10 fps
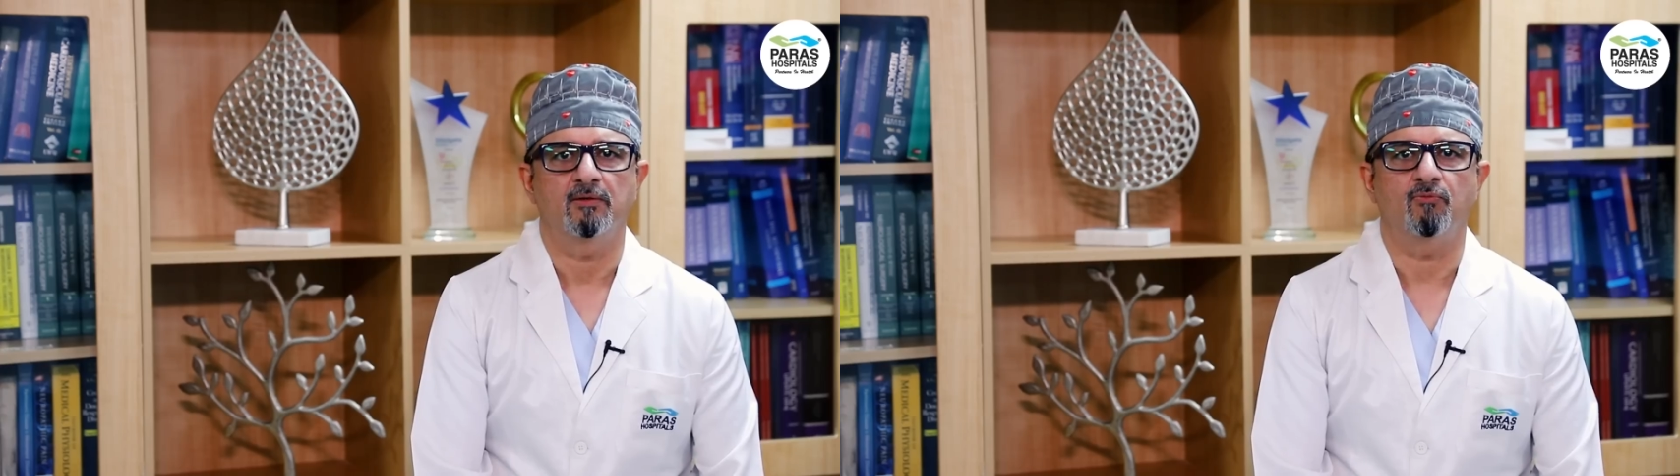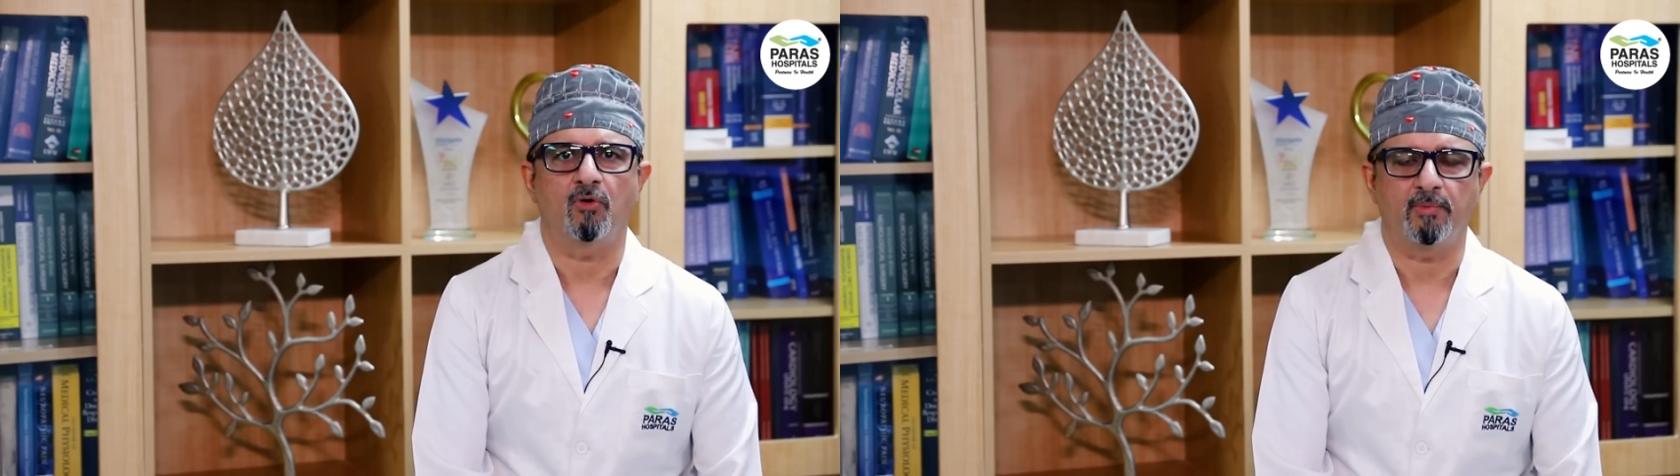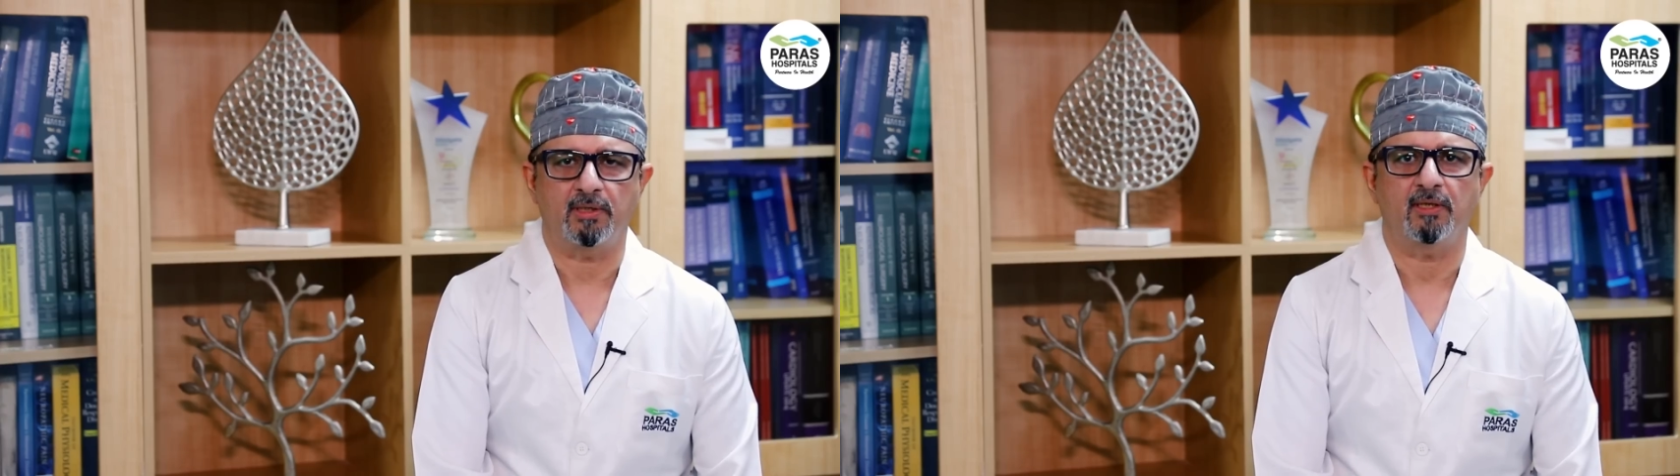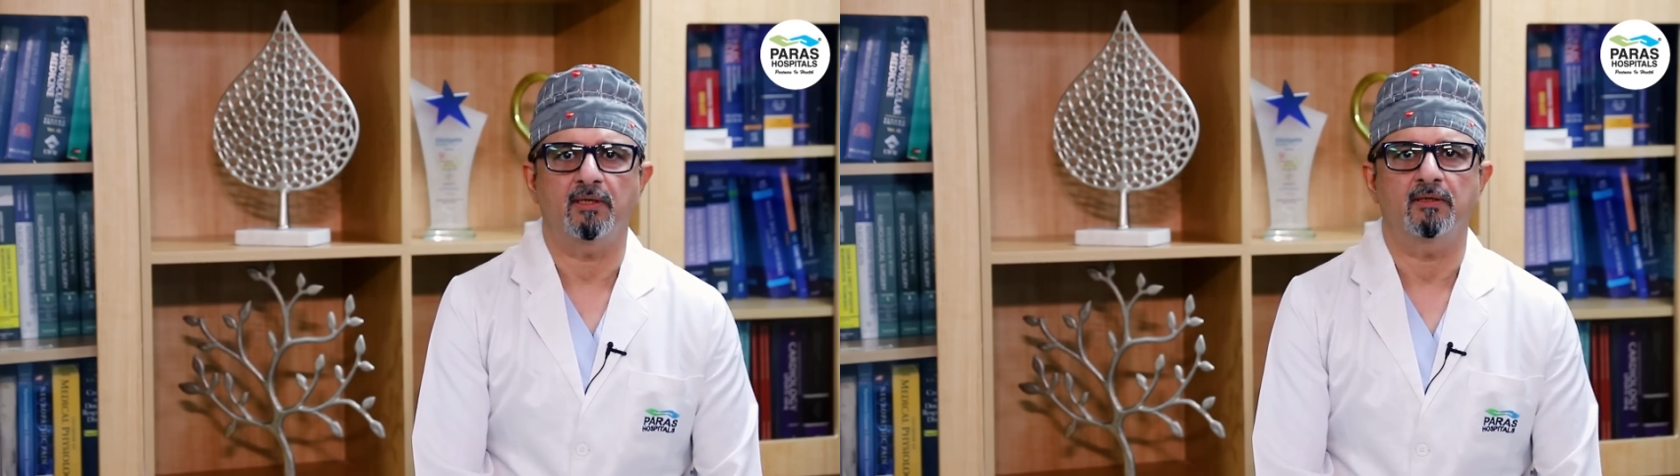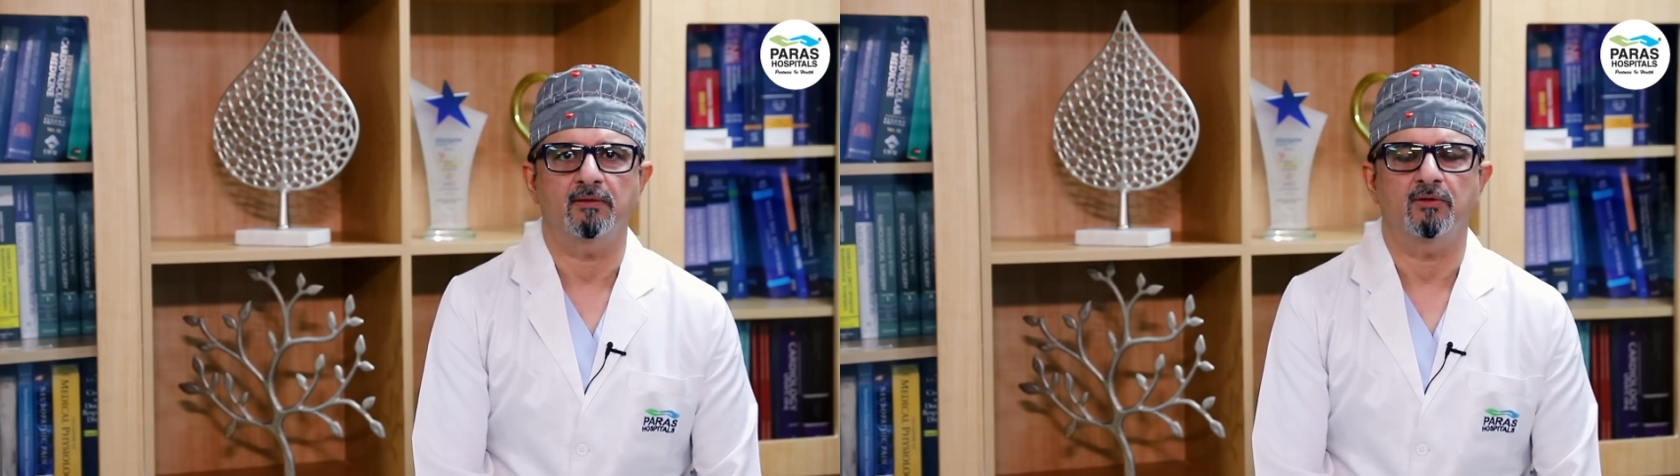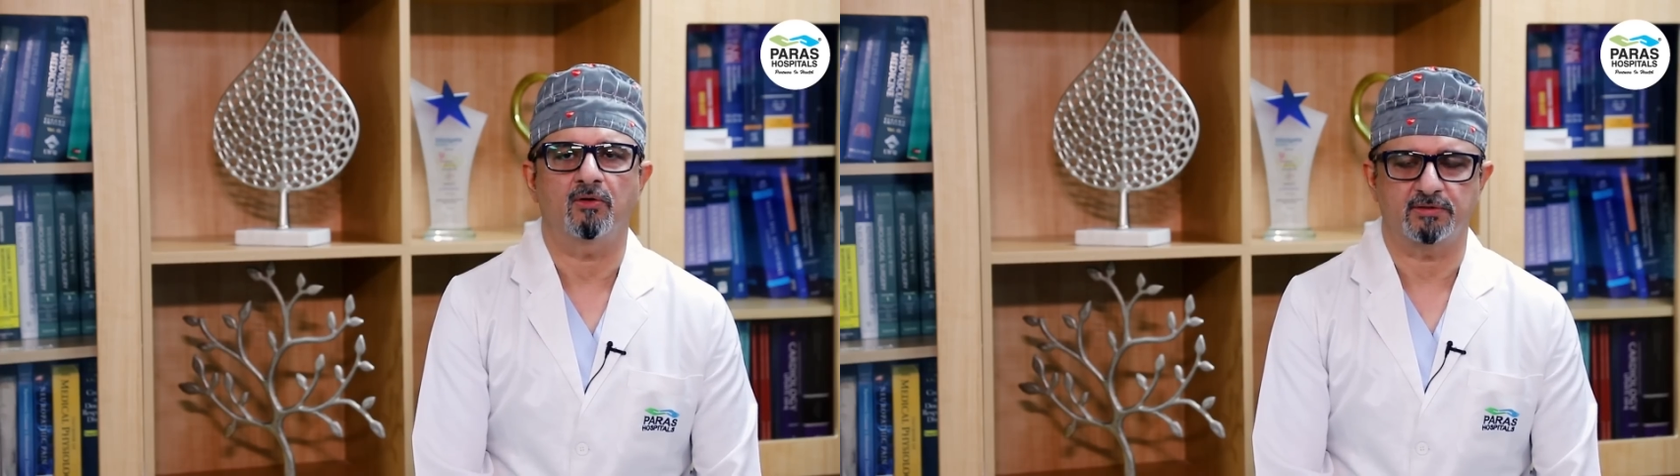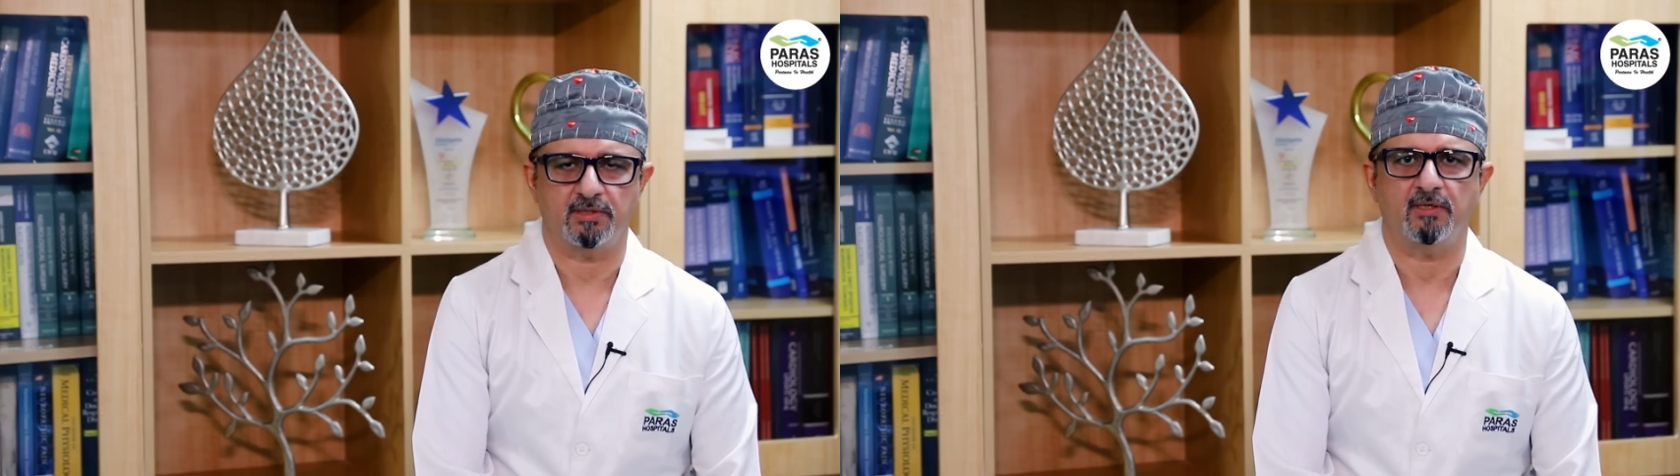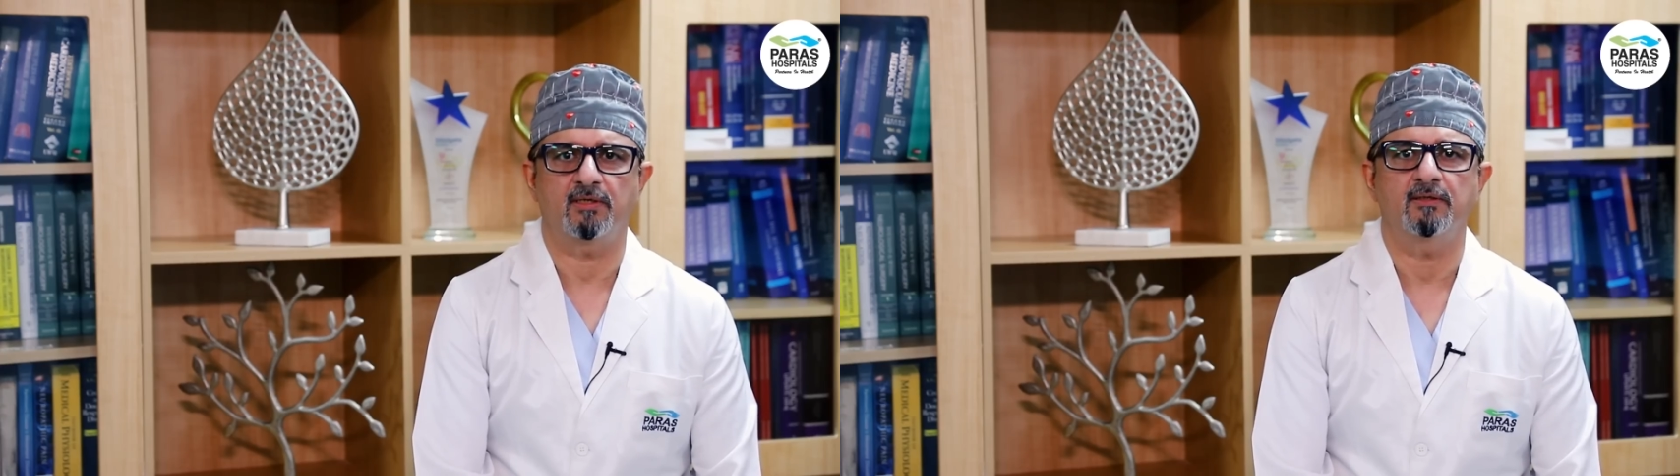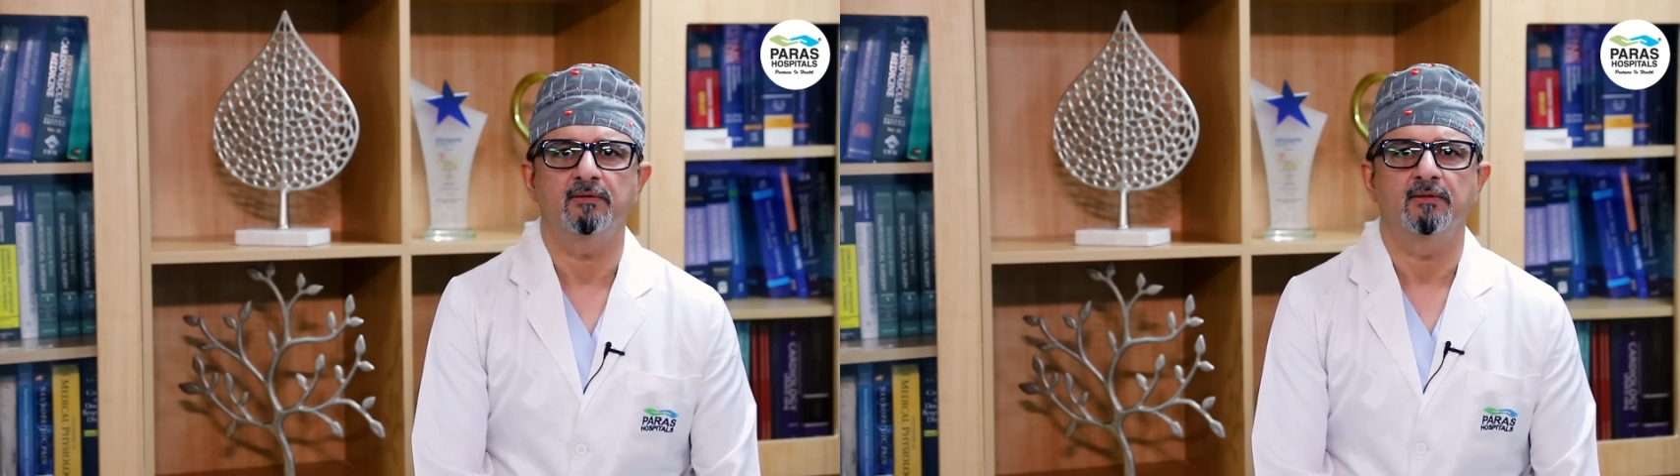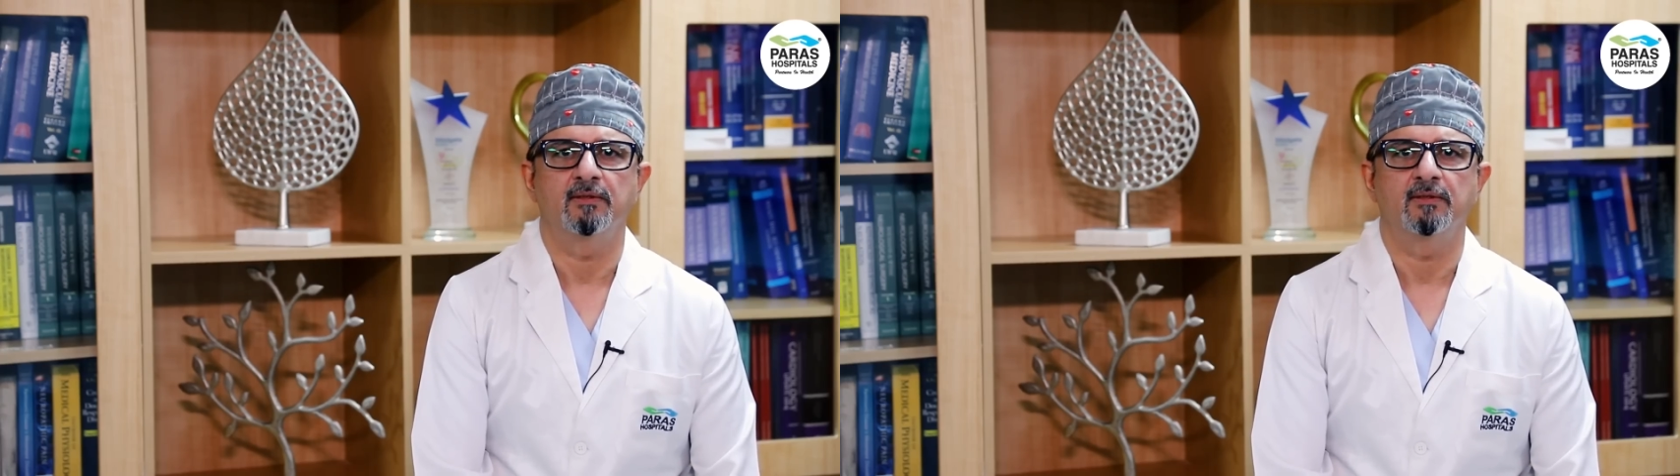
vomiting, nausea,